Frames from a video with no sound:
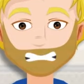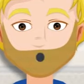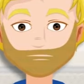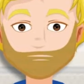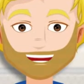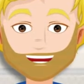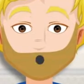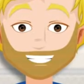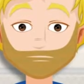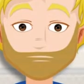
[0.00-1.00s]
score was pretty
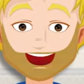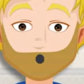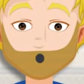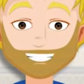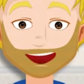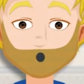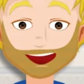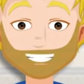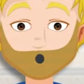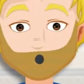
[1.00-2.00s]
good, but I knew I didn't want
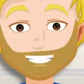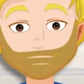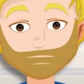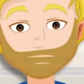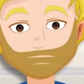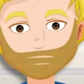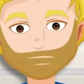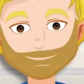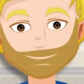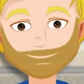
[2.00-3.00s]
to go to uni.
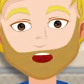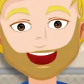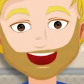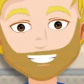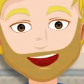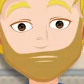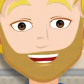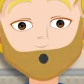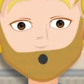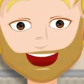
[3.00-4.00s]
Around that time, a
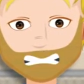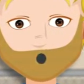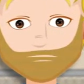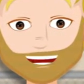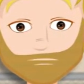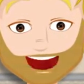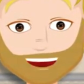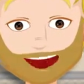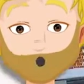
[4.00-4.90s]
new house was being built